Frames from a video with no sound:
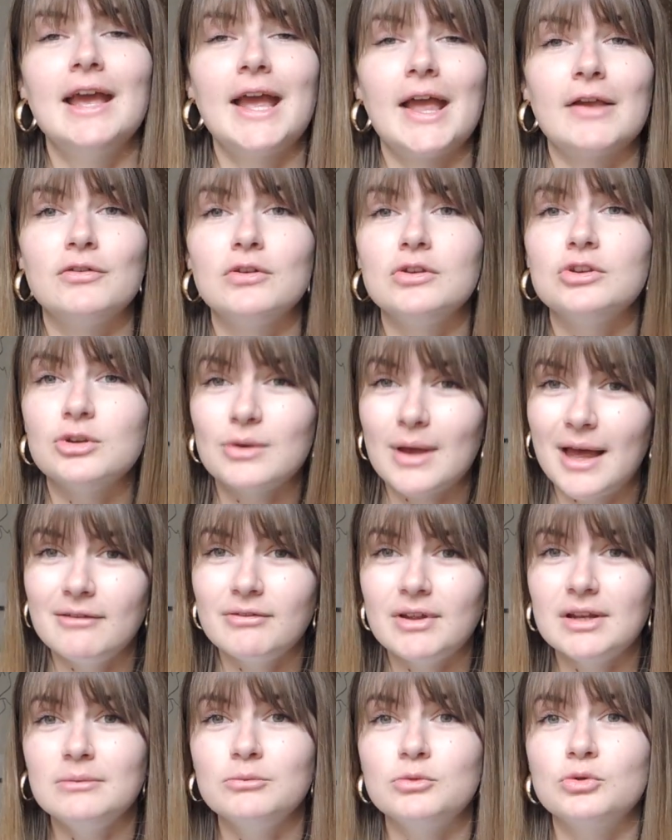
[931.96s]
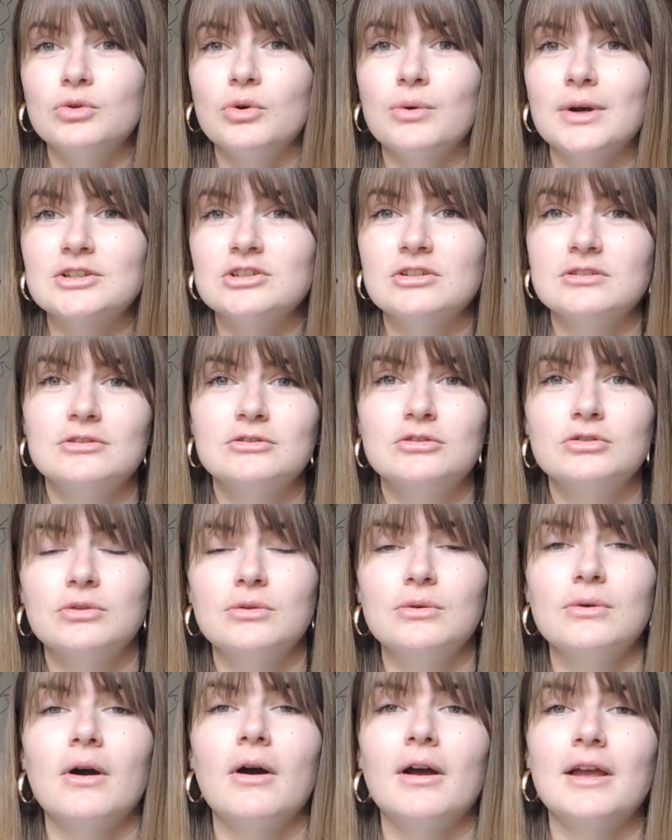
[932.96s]
If you do have any more questions at
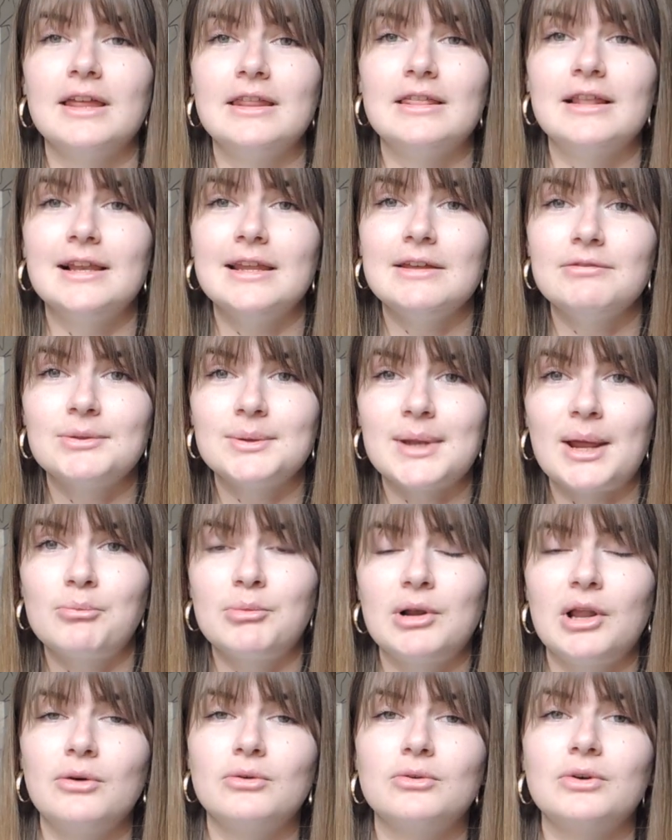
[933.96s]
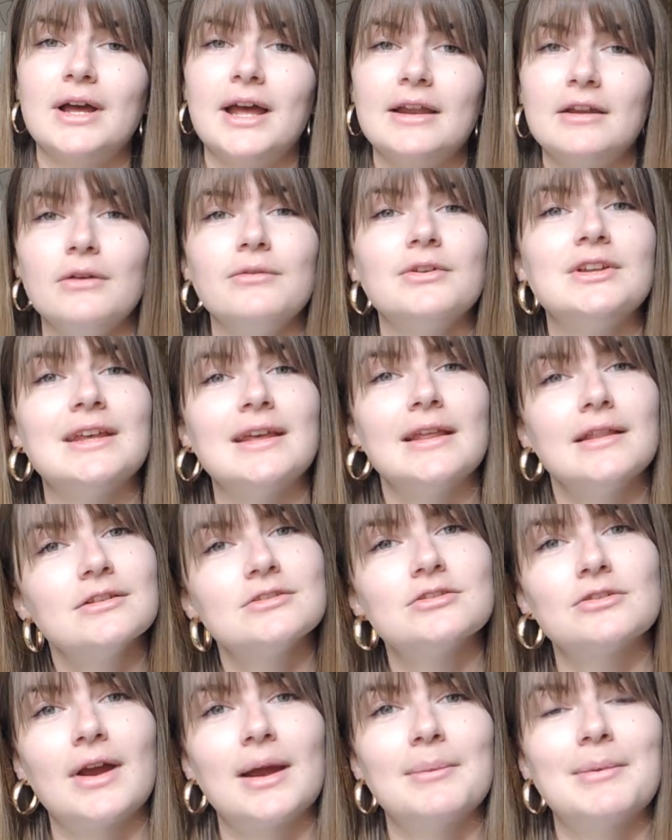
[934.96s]
all, either leave them down below or head over to
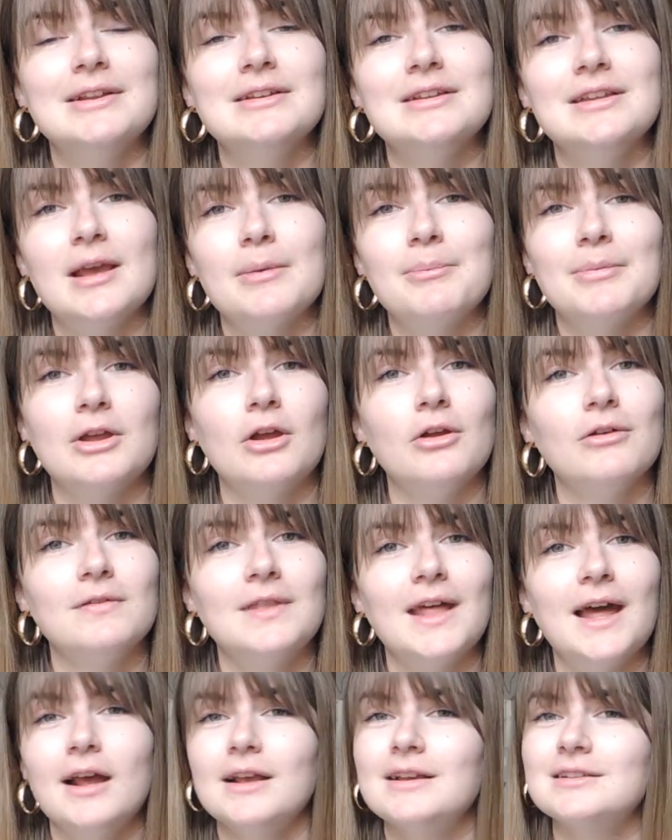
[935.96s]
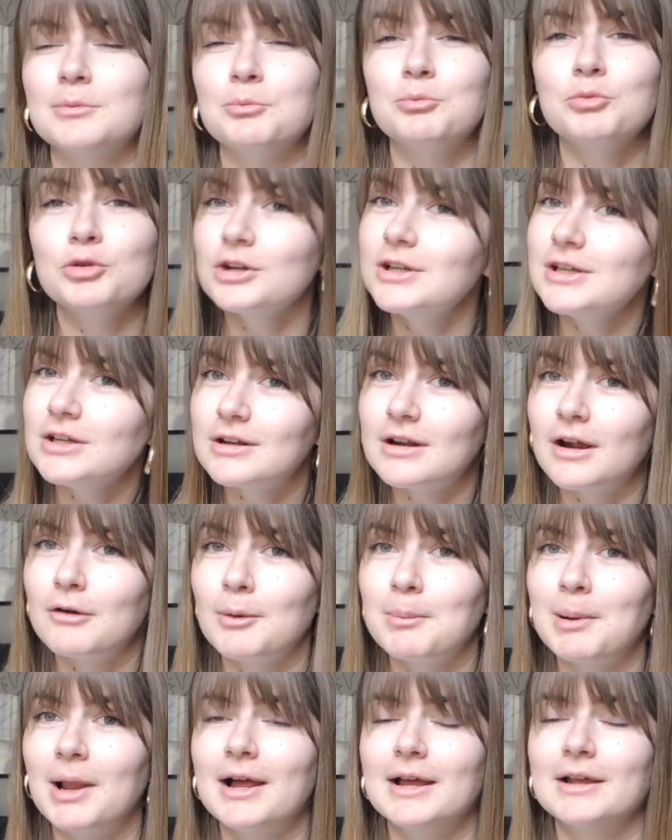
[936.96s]
Instagram and DM me over there, because I'm pretty good at
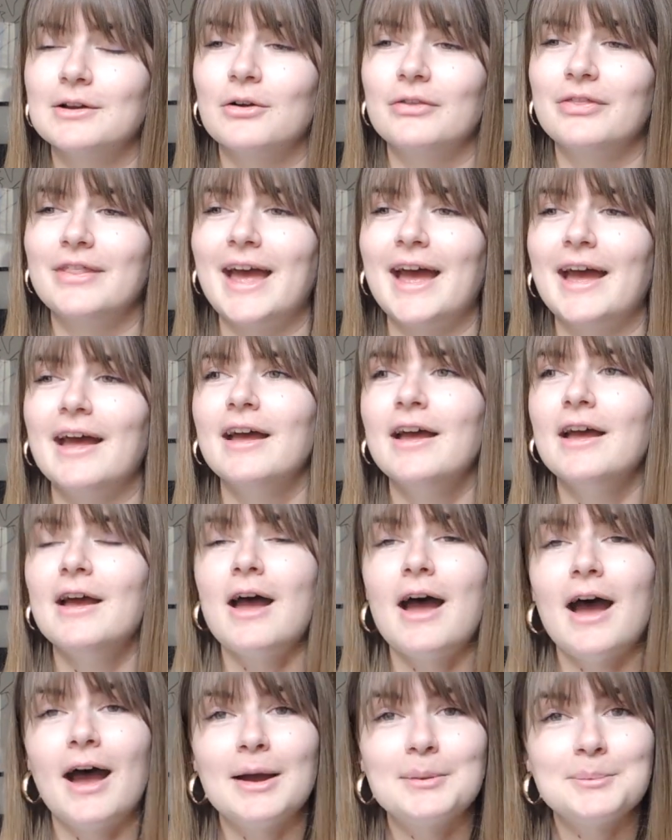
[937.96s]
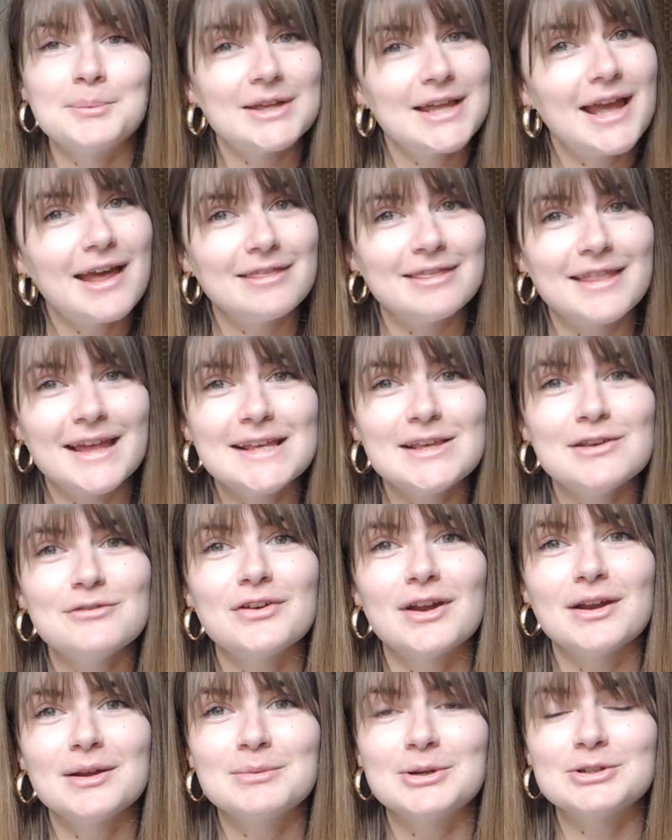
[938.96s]
replying on there. But yeah, thank you
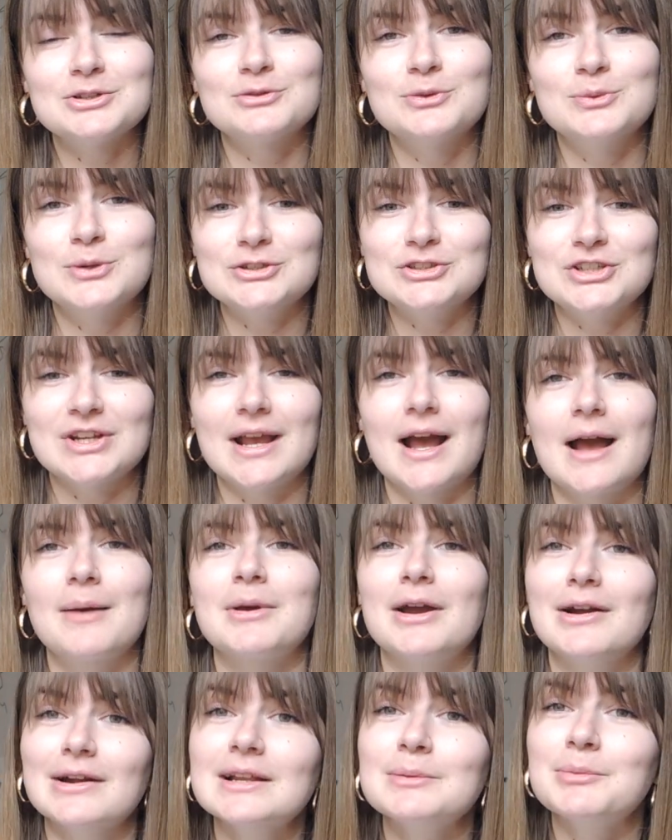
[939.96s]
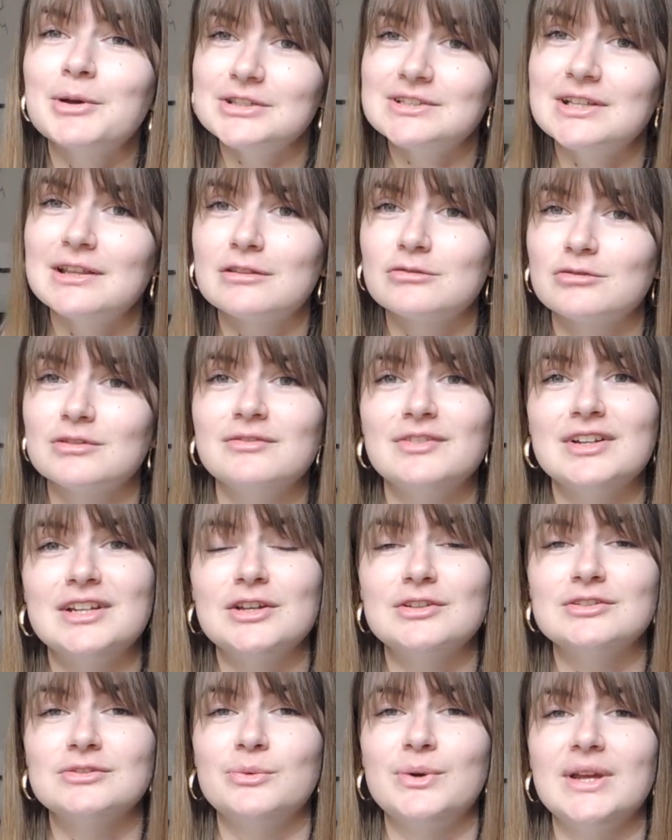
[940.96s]
very much for watching. I'm currently posting 3
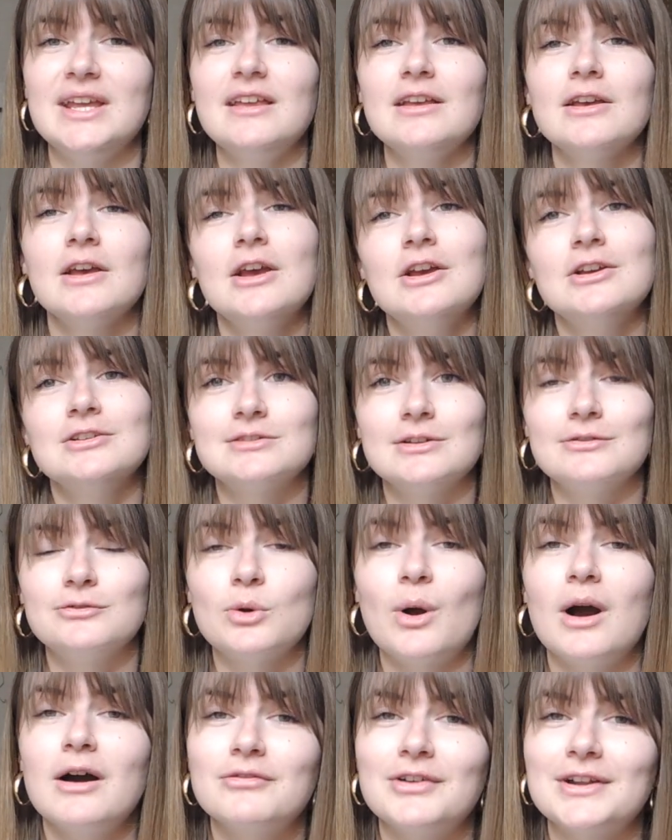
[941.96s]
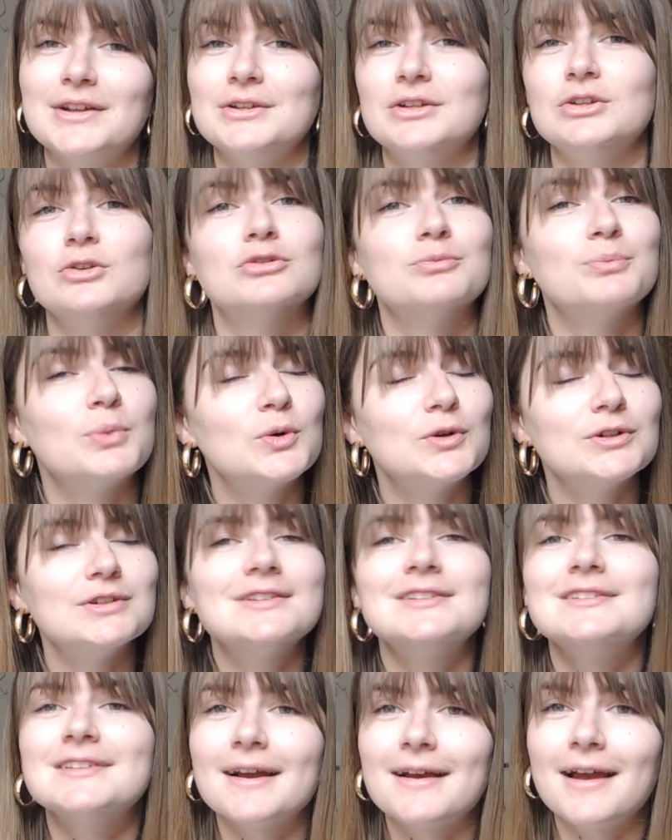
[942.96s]
videos a week, so if you are finding you're bored,
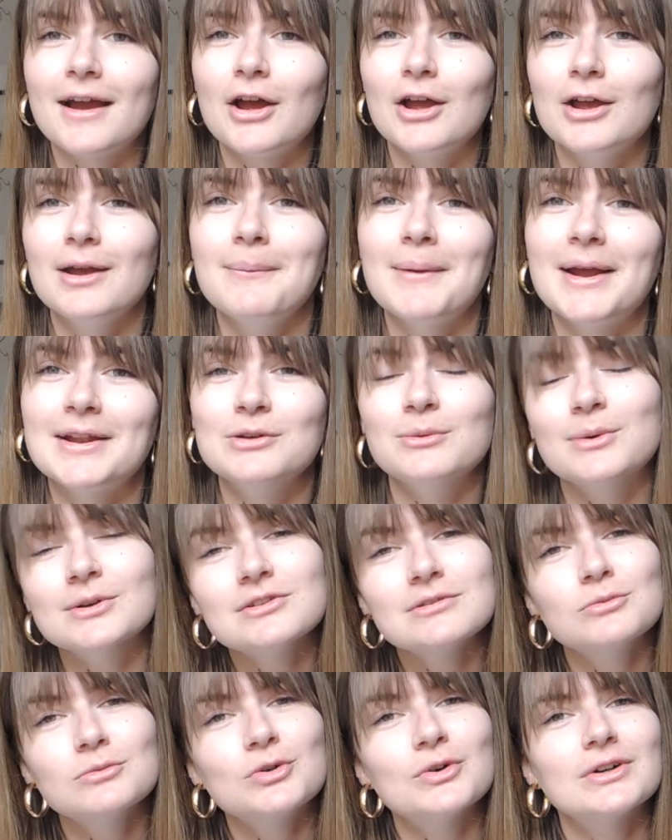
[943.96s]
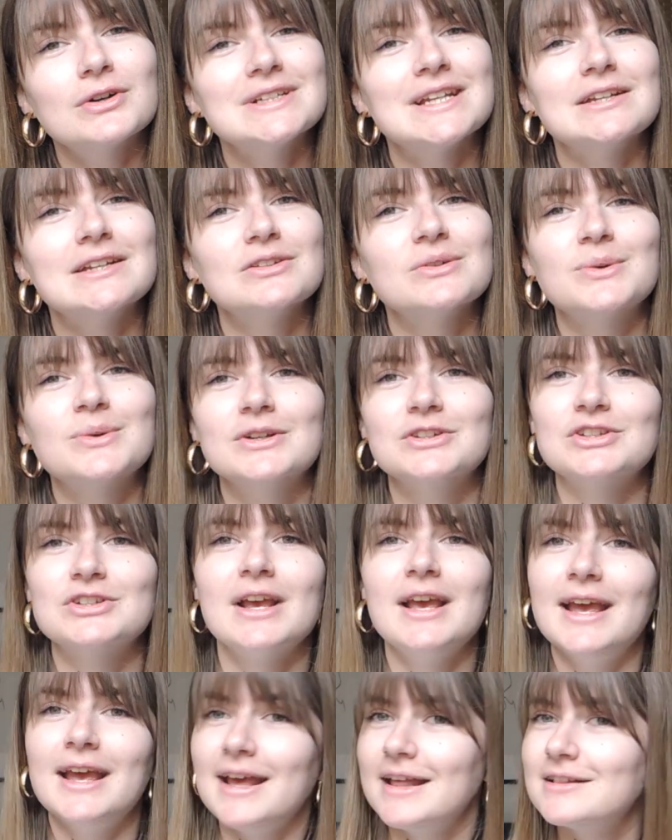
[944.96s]
stuck at home and you want some more content to watch,
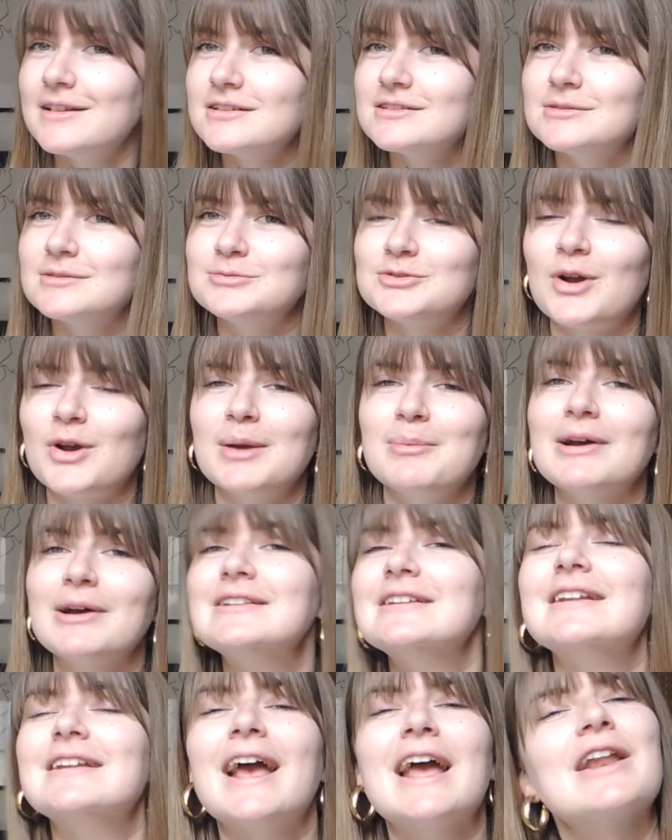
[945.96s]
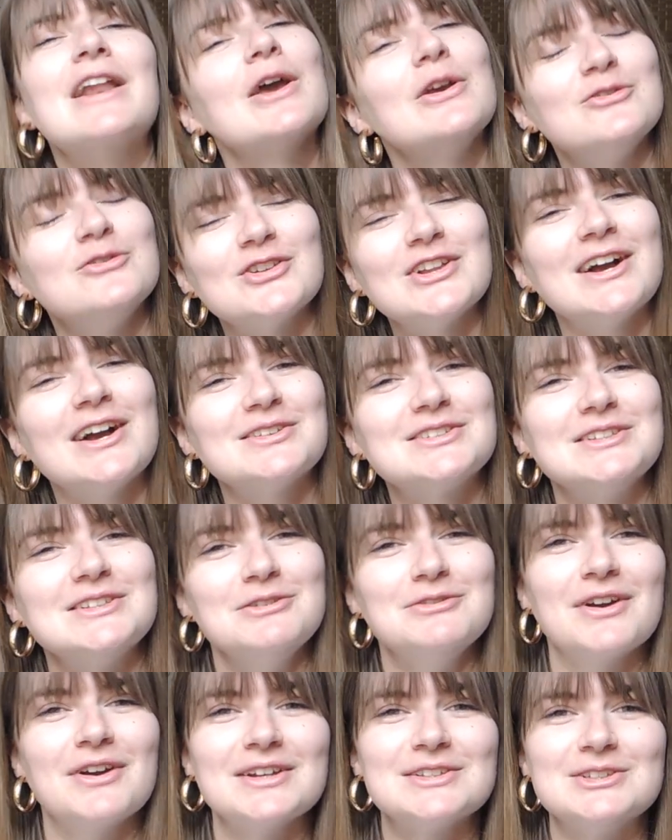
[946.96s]
hit the subscribe button and hopefully I'll see
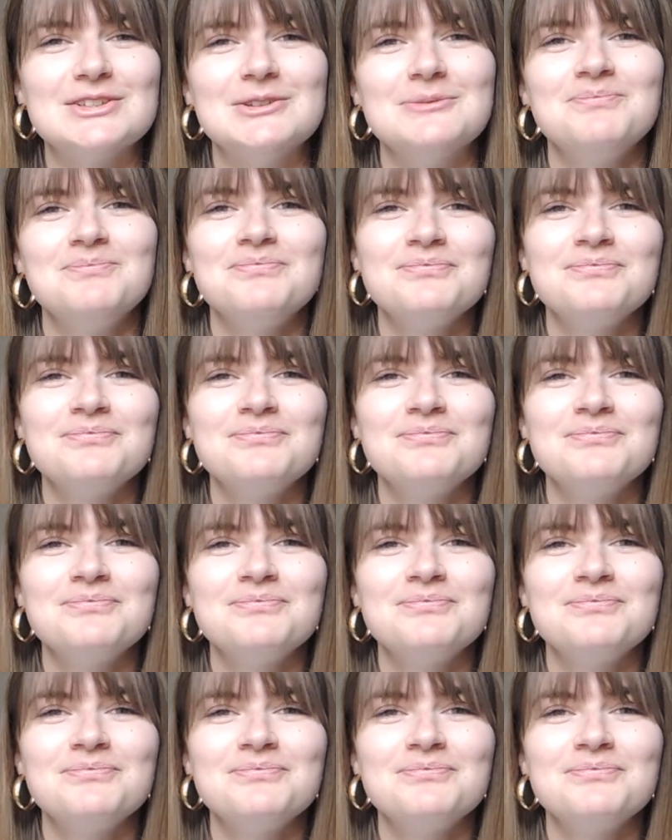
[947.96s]
you very soon.